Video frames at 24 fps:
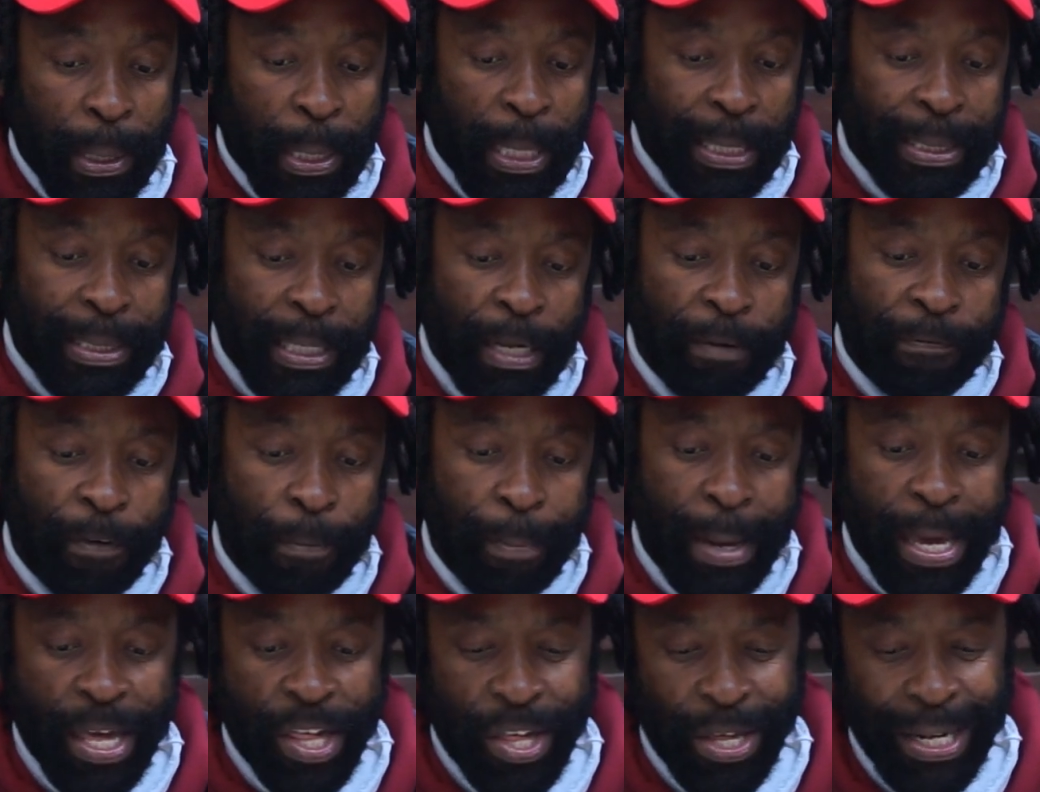this
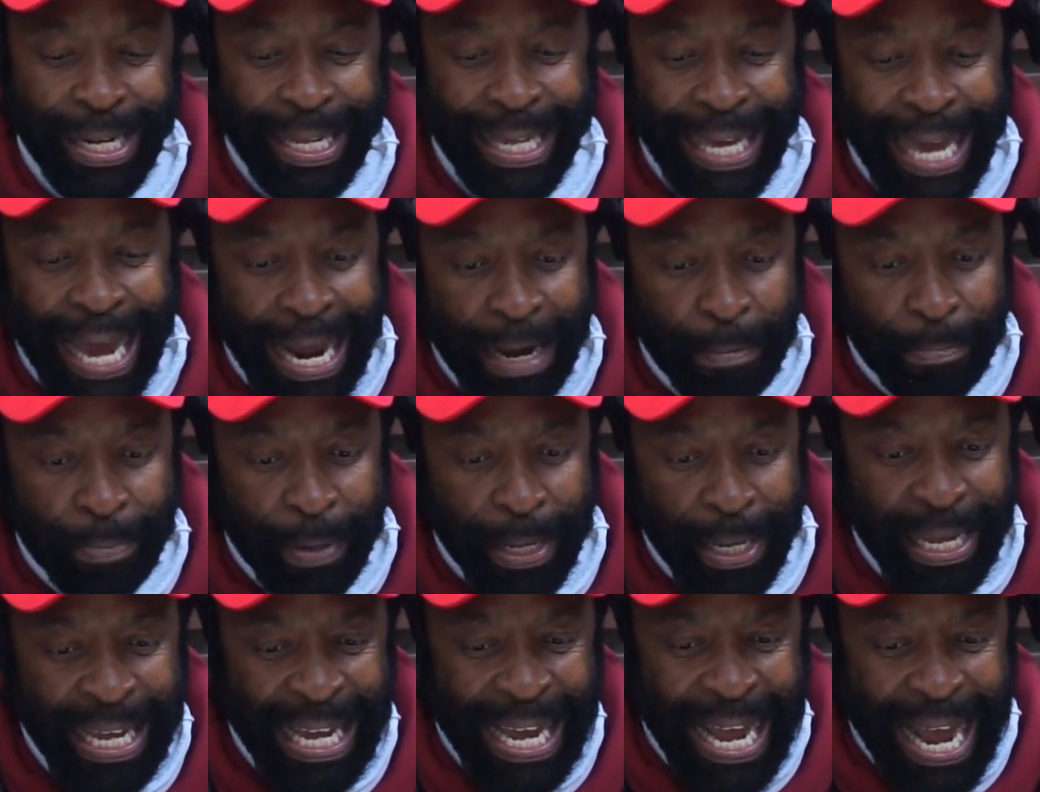information can
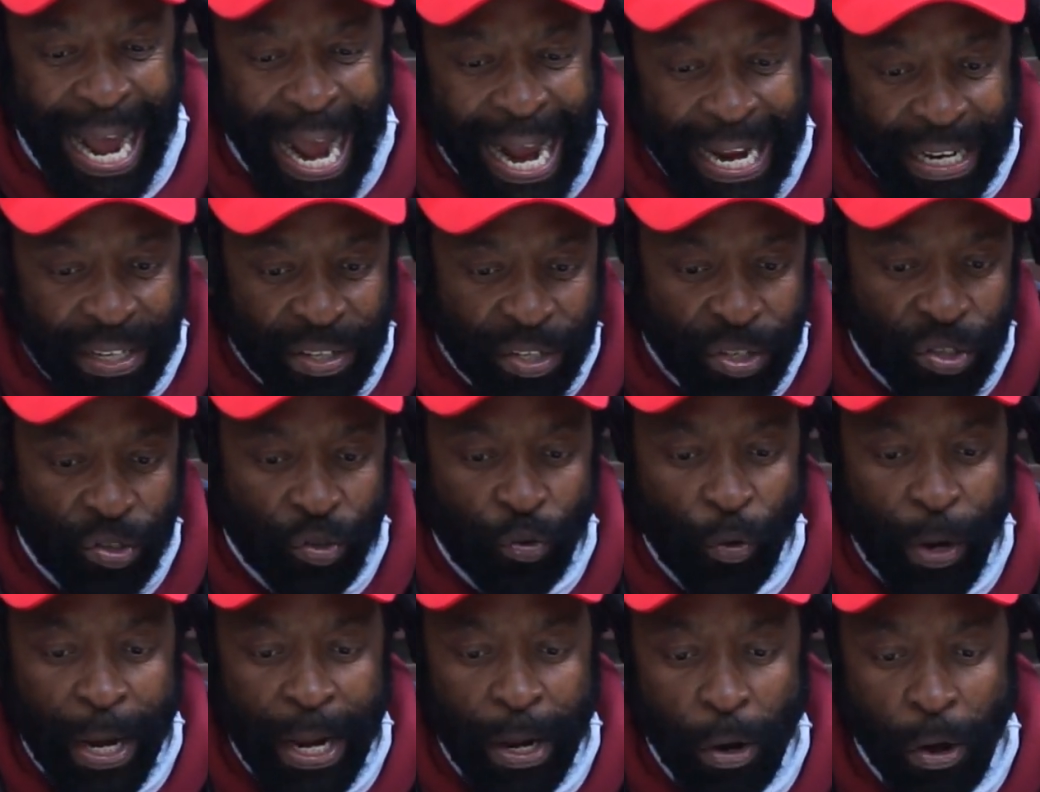be a
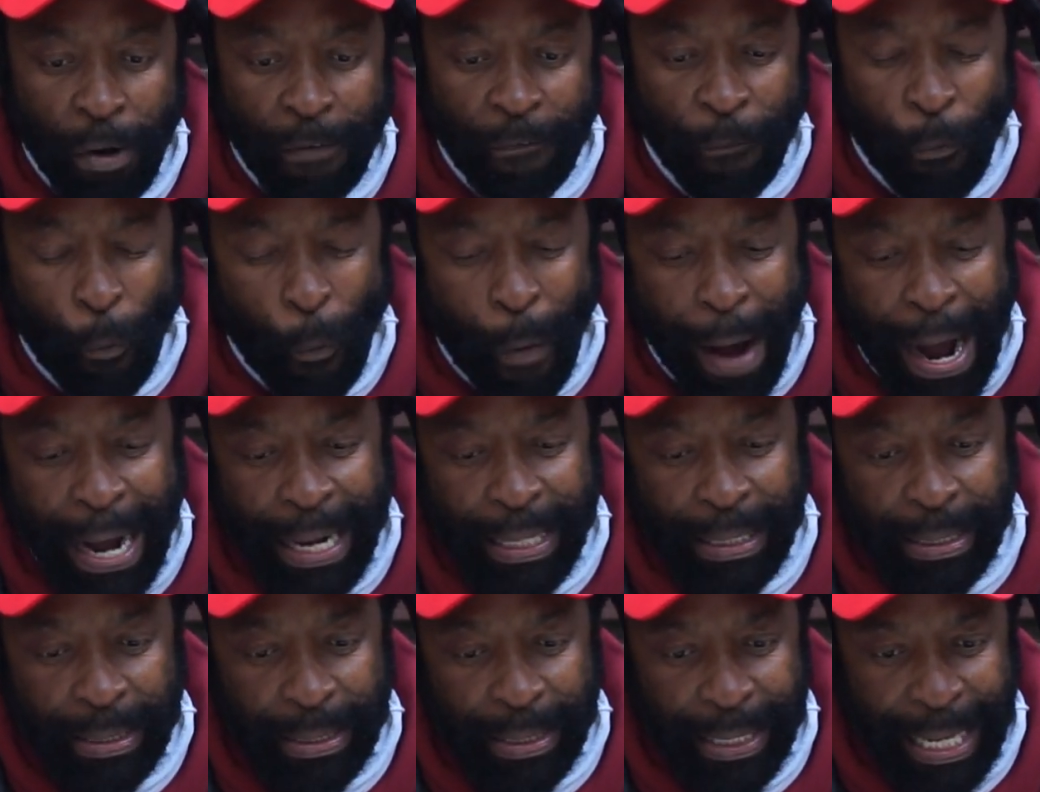string of
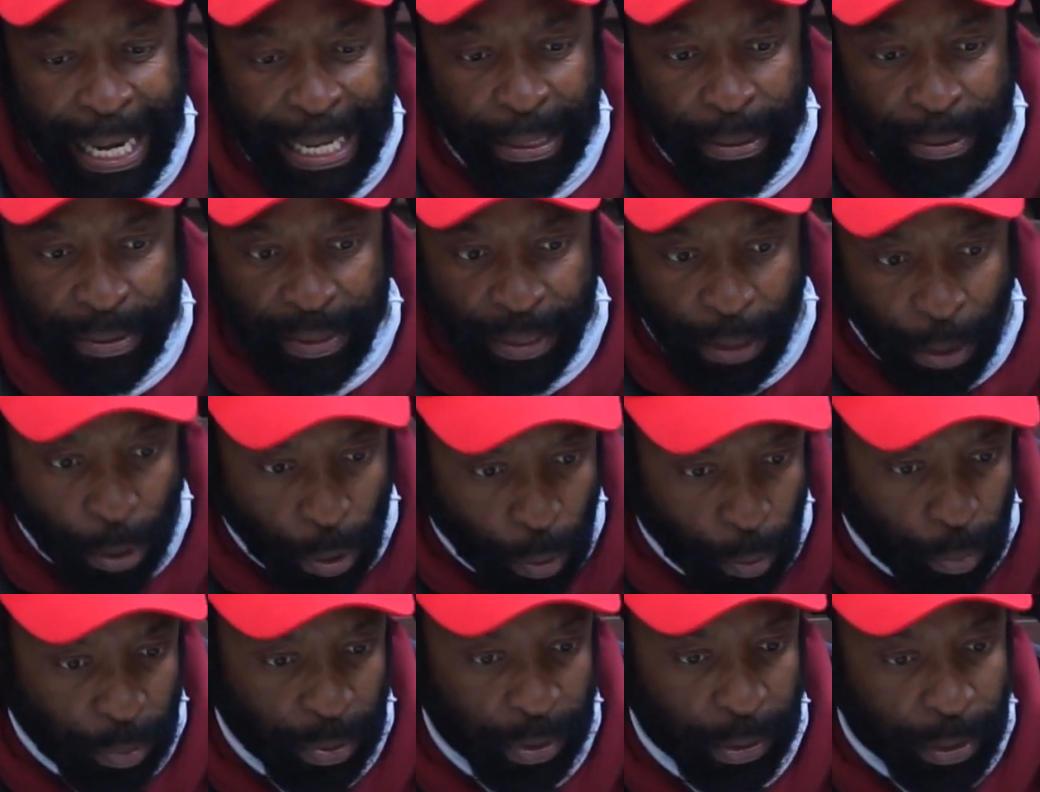ones and
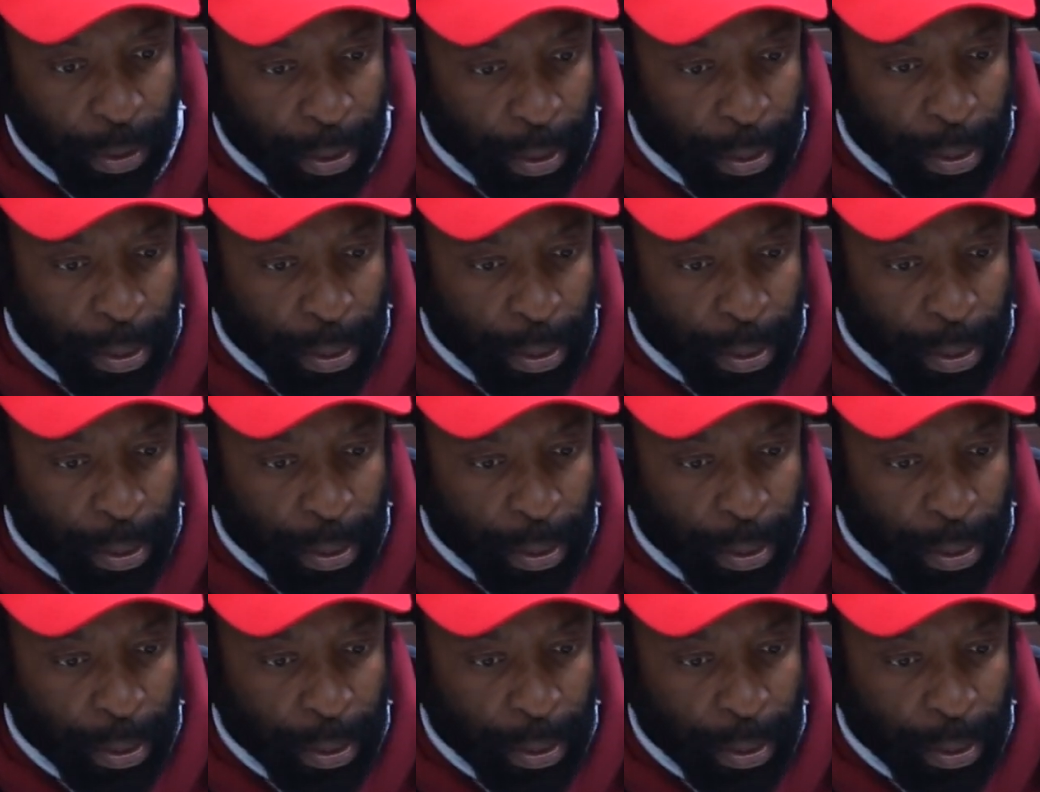zeros,